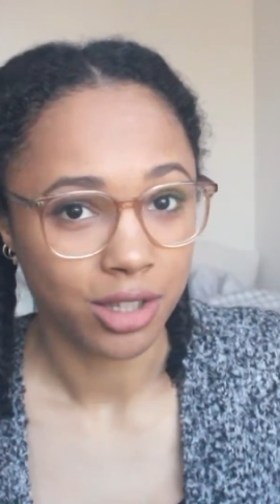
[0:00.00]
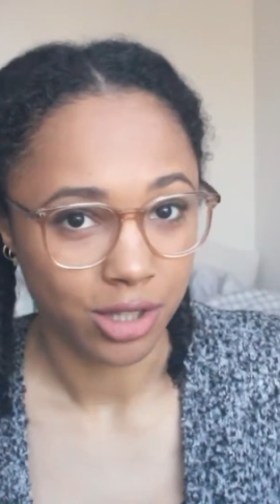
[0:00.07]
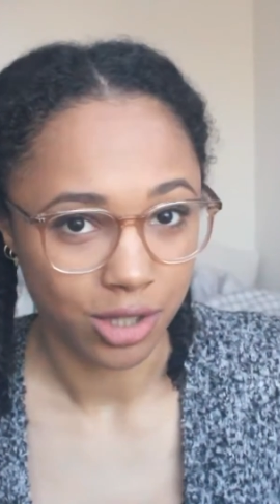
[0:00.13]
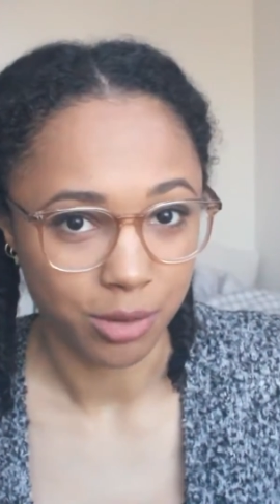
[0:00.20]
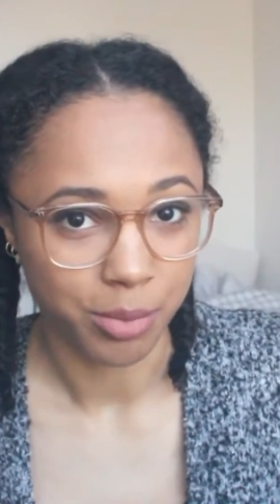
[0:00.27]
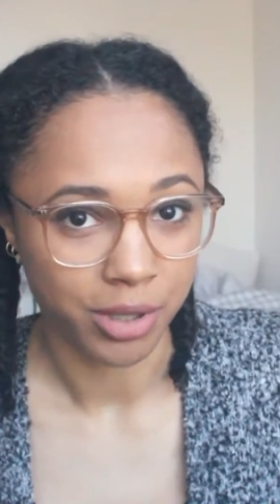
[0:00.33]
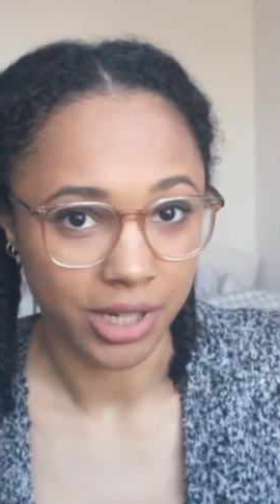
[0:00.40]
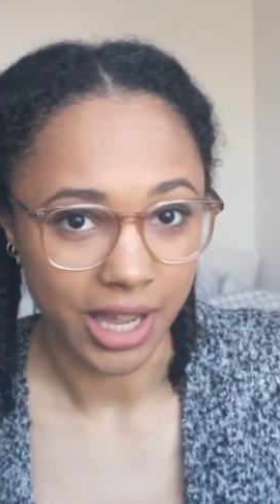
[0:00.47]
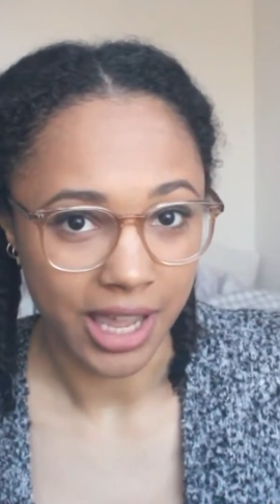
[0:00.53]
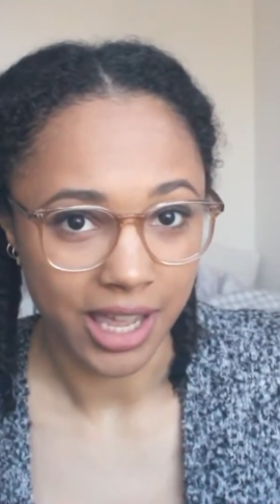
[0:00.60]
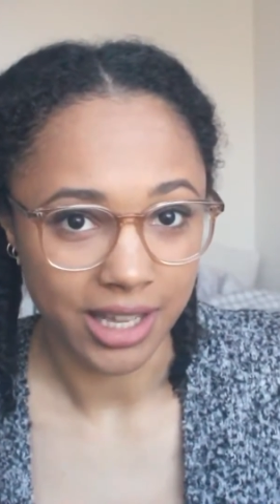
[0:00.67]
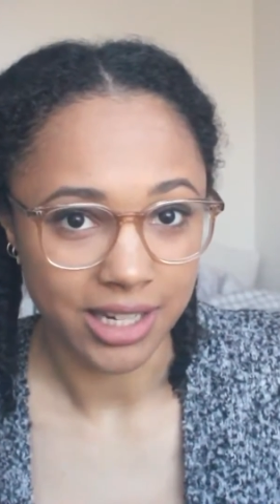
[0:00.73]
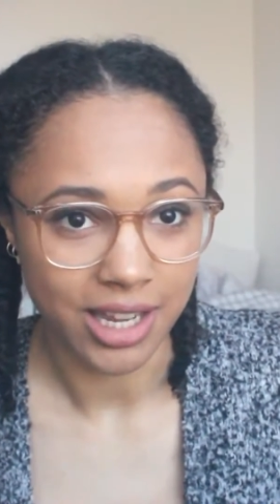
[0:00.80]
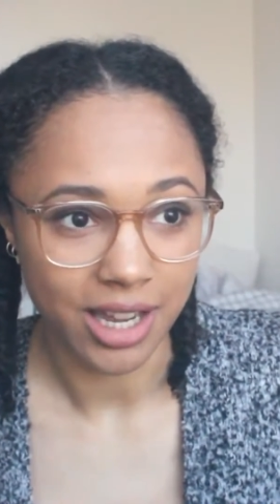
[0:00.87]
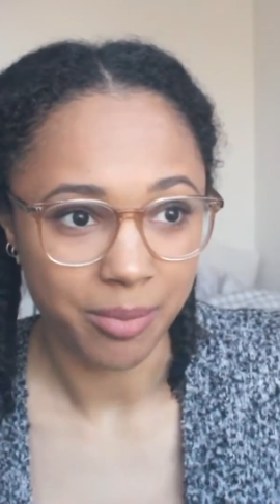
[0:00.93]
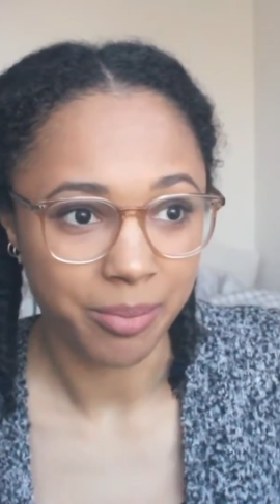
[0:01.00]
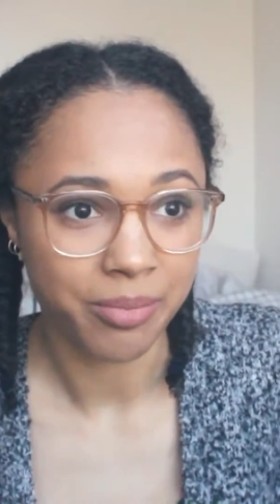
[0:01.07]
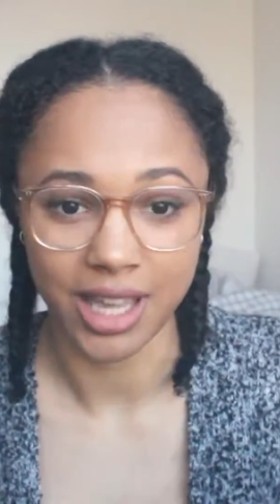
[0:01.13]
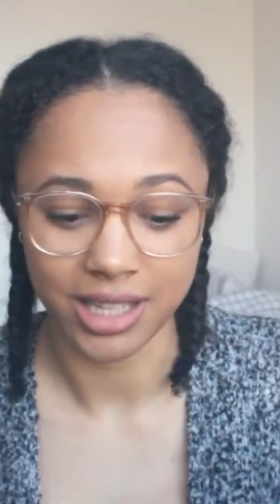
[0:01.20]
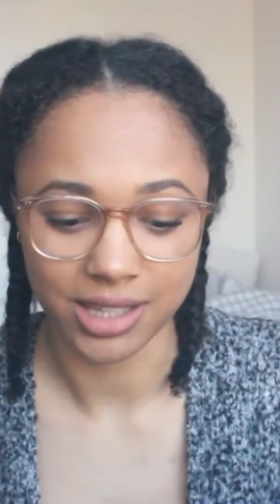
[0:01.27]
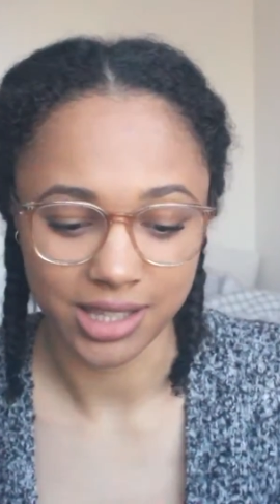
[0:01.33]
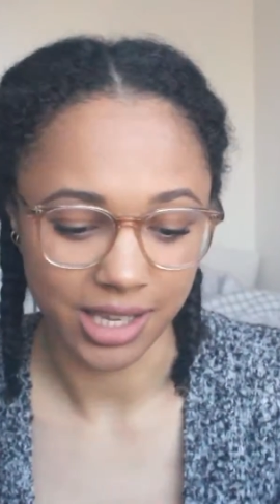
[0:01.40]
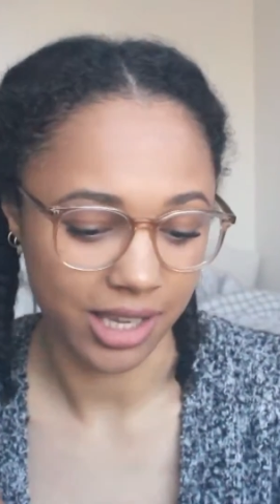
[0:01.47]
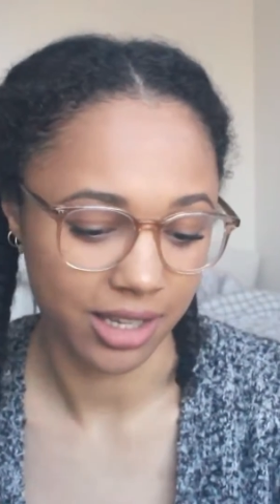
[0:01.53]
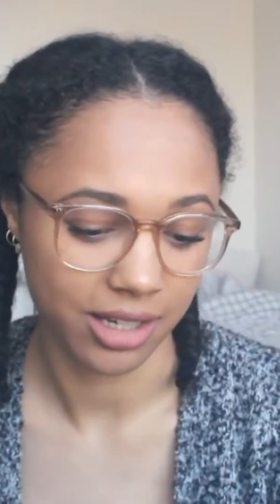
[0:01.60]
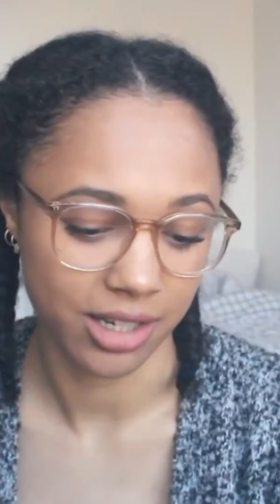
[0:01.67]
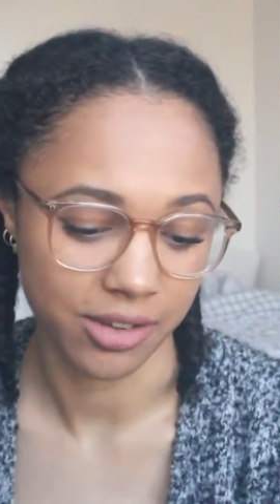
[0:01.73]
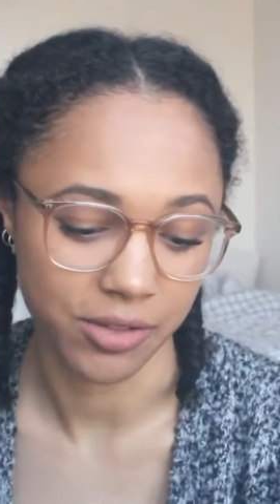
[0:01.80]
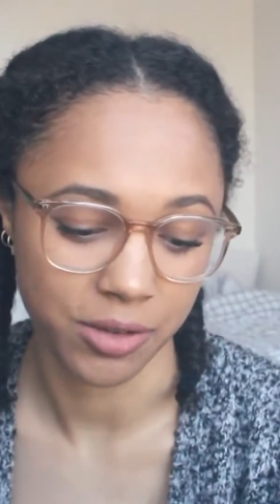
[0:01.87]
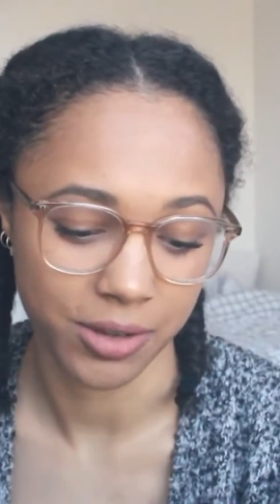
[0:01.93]
you put a hand up. That's it.
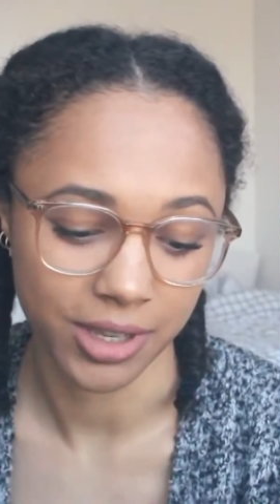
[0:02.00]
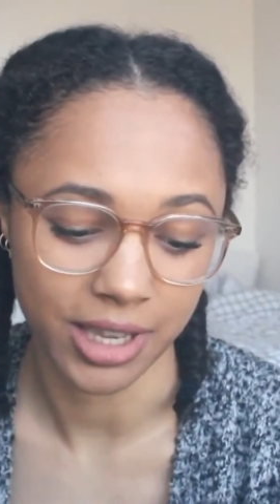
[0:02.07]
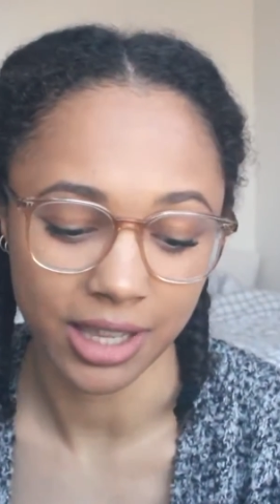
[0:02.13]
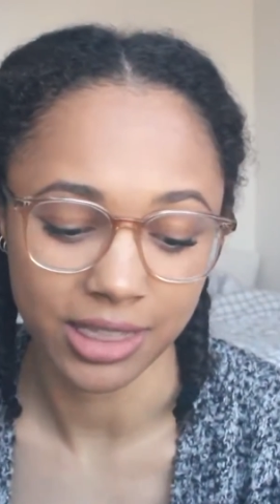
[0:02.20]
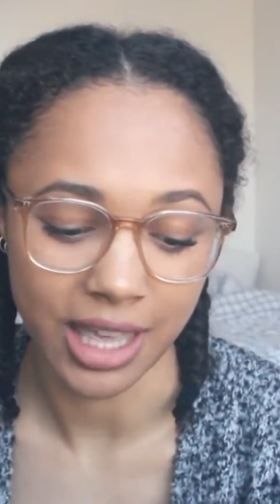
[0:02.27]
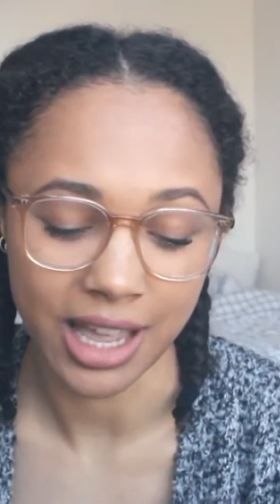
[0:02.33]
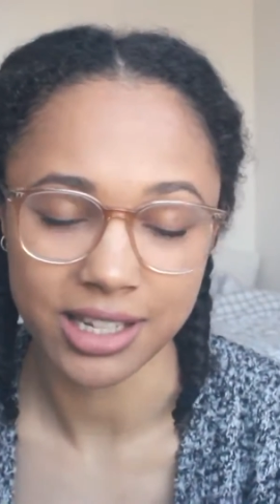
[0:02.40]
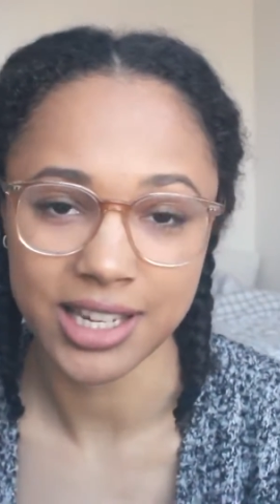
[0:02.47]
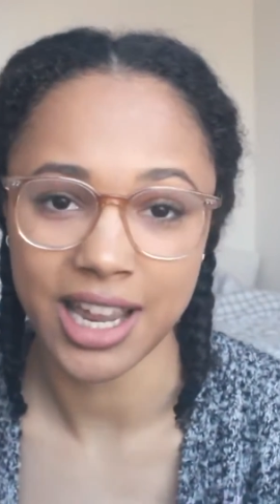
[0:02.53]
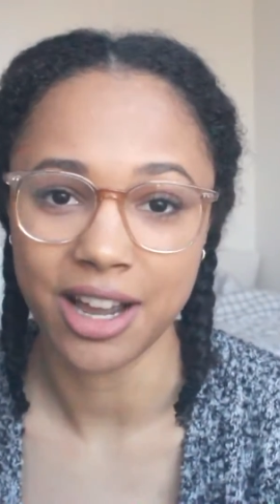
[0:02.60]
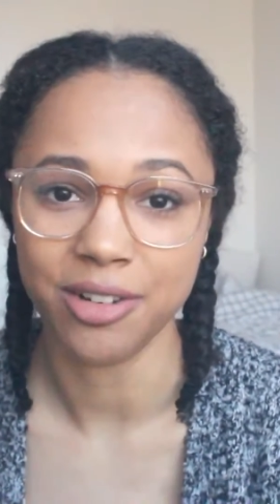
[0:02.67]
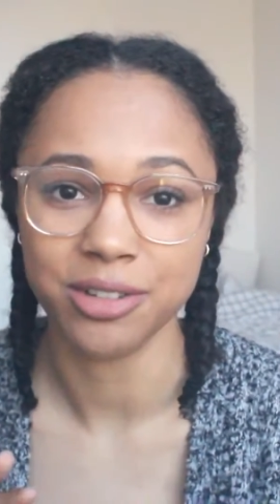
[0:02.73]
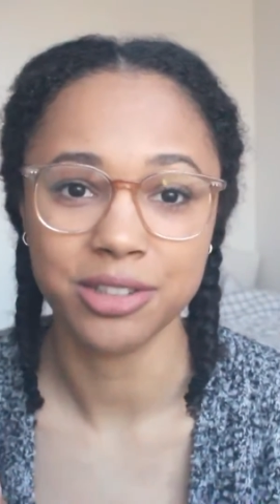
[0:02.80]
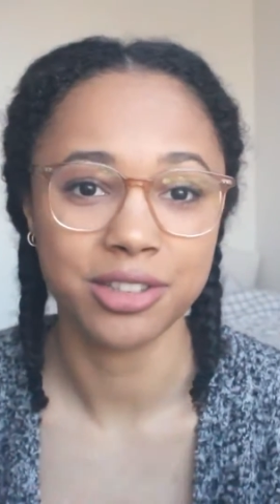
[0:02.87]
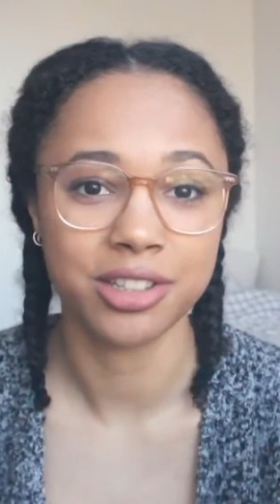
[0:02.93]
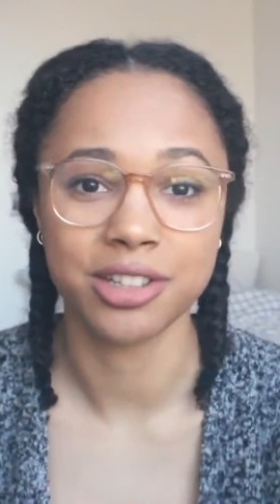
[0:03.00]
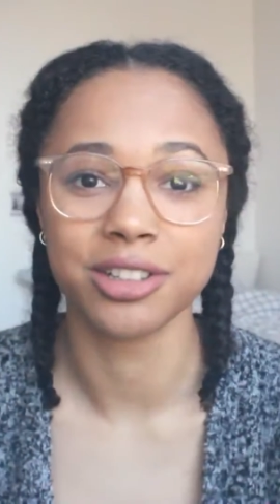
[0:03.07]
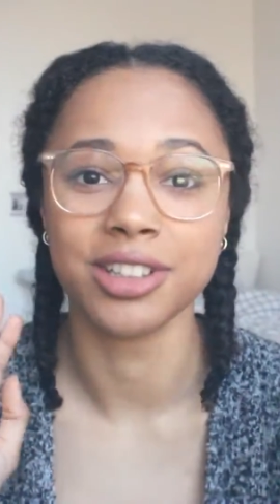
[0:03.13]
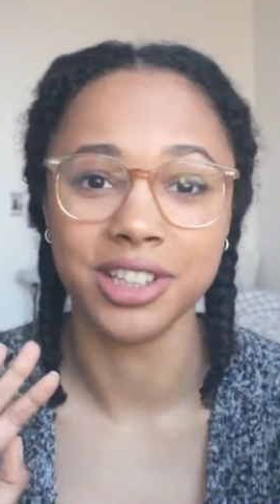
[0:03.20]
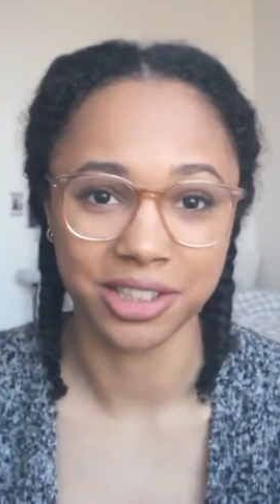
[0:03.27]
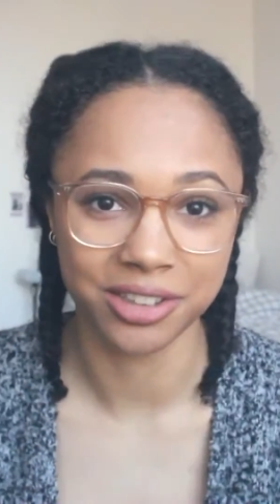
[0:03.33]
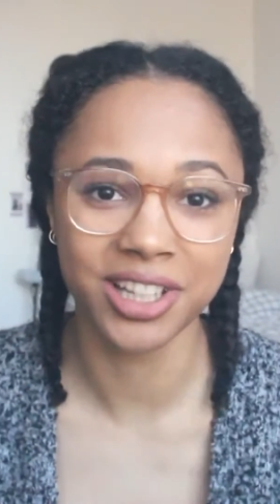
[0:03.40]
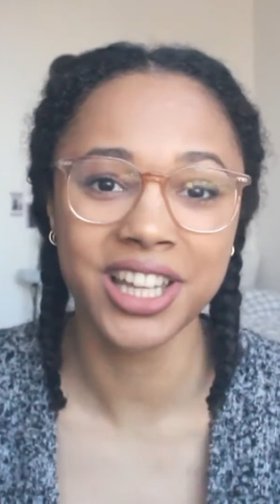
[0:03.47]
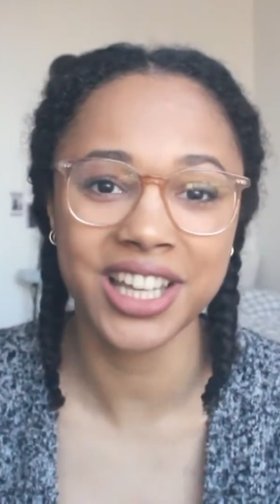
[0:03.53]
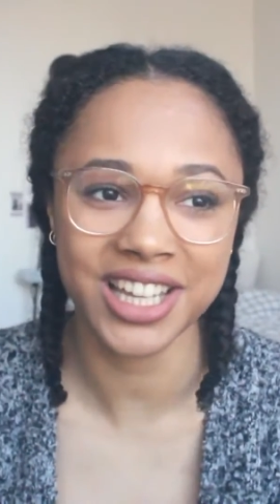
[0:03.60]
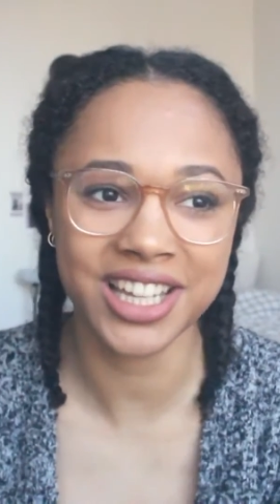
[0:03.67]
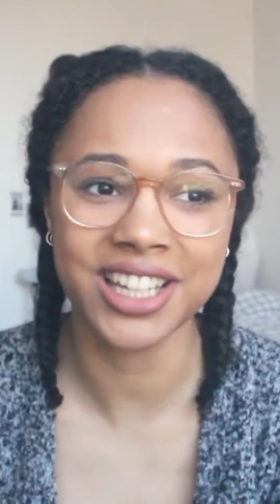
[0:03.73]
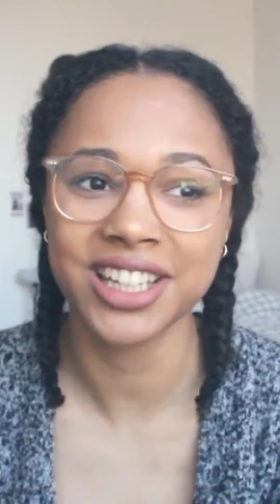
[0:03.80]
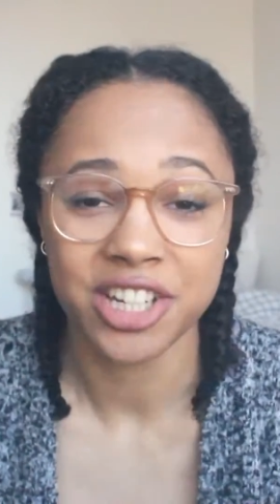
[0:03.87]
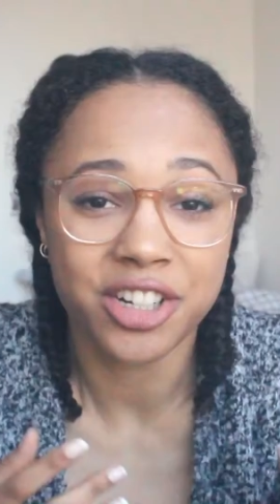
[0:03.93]
If you can get that down, you're
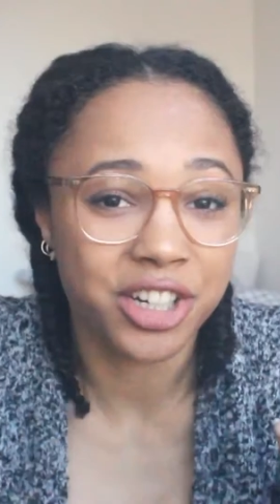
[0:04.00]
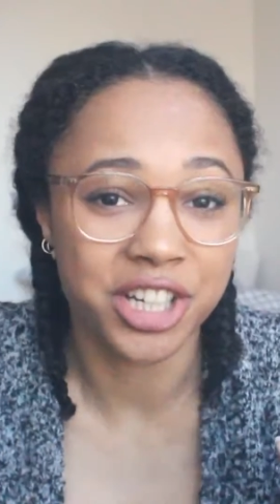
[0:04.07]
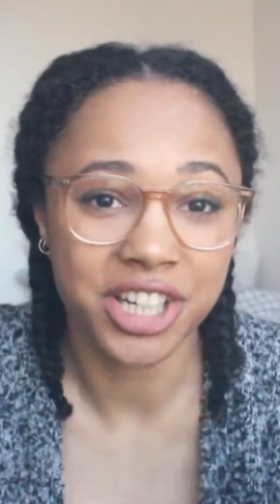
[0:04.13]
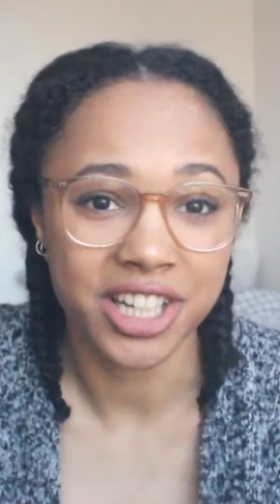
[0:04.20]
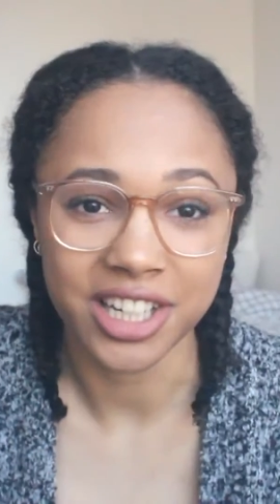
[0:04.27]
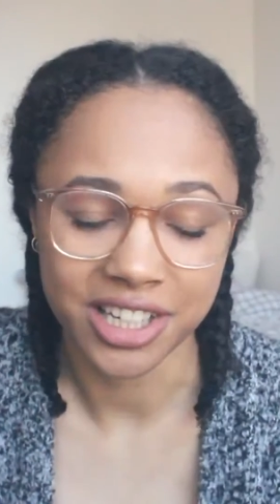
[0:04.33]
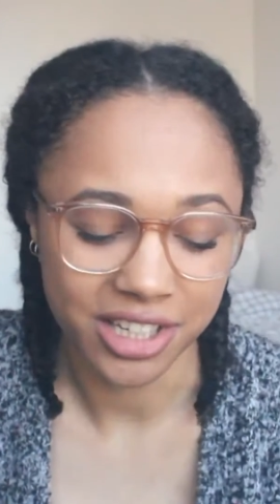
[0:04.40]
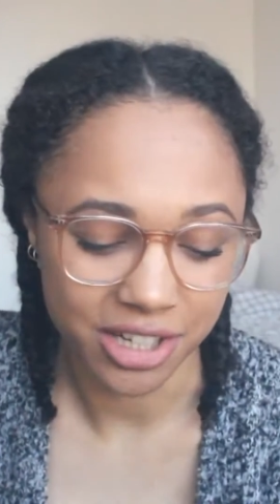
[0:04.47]
good.